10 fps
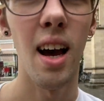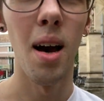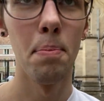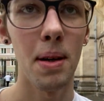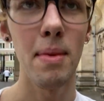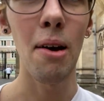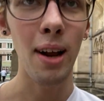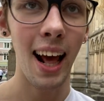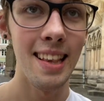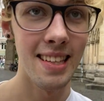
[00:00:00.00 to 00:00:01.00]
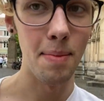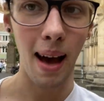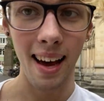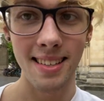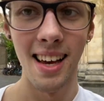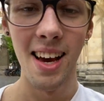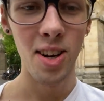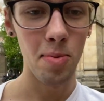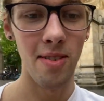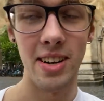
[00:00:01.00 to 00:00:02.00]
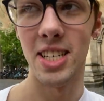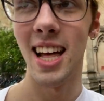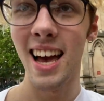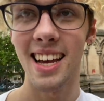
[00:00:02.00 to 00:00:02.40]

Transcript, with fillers: Um, but I'm now gonna head to the backs, do a revision there,